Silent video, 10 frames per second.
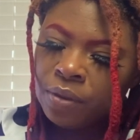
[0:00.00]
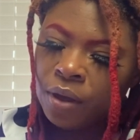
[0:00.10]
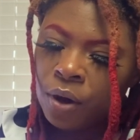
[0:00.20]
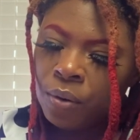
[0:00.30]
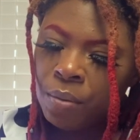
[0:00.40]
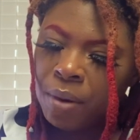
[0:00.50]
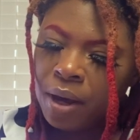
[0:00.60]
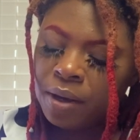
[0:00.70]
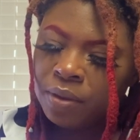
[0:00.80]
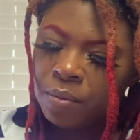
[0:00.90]
Though
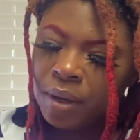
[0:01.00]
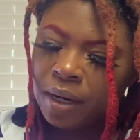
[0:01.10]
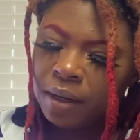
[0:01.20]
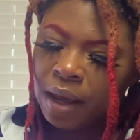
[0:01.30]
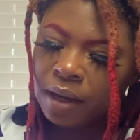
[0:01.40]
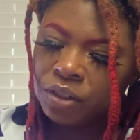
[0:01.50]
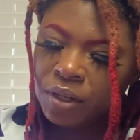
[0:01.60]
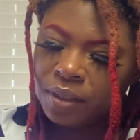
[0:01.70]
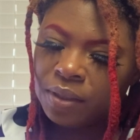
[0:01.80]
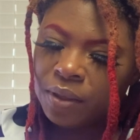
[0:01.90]
among the many
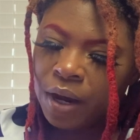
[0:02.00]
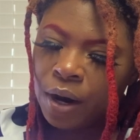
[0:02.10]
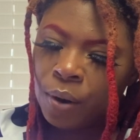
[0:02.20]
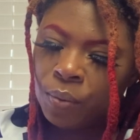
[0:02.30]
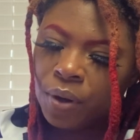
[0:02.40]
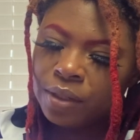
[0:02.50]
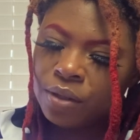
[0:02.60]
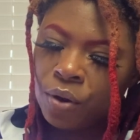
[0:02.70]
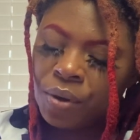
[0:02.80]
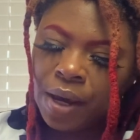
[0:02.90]
nations there was
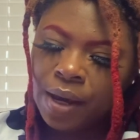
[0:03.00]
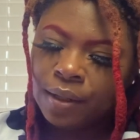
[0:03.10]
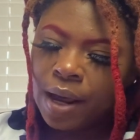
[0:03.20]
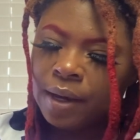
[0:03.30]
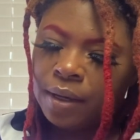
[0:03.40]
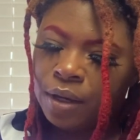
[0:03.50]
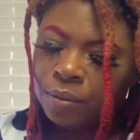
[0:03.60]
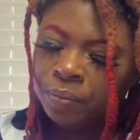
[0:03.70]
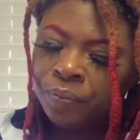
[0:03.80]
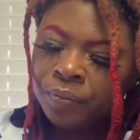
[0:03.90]
no king like
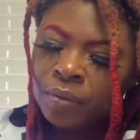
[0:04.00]
him.